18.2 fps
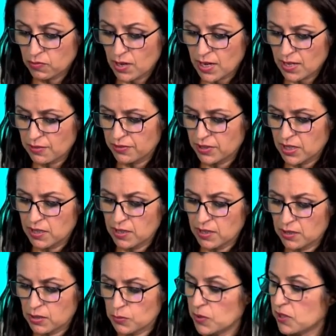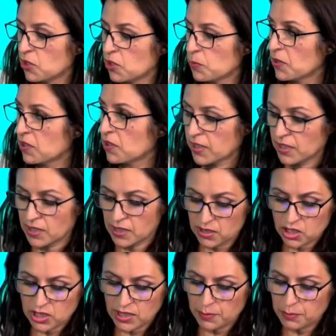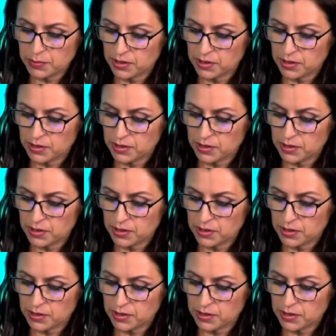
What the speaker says: relevant in the Swedish market actually,